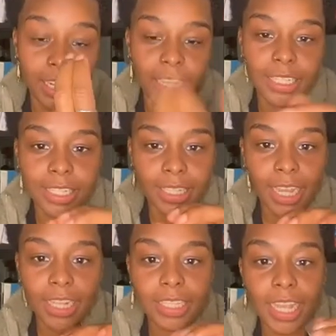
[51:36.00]
because
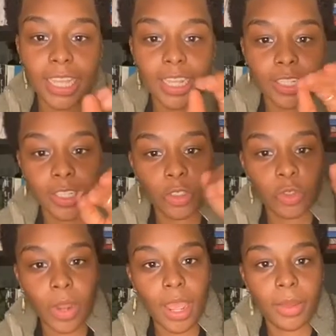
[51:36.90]
it's like the
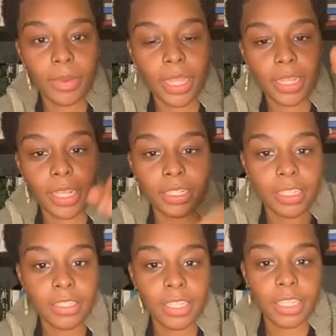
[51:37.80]
strap, like it
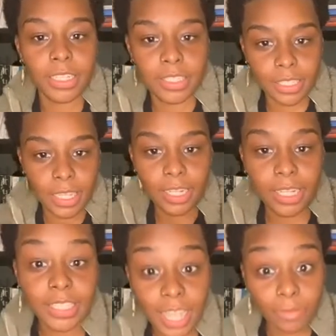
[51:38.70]

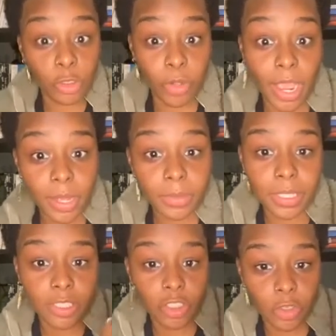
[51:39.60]
doesn't have straps.
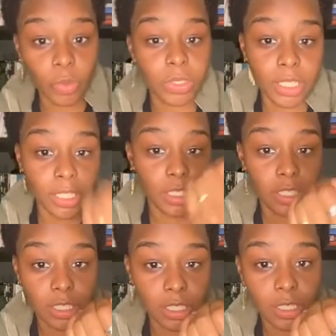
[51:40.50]
It just goes into
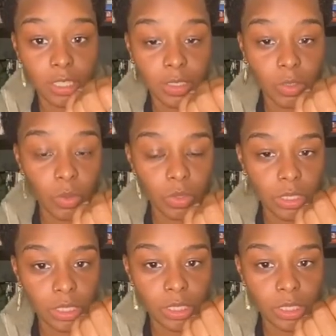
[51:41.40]
your coochie.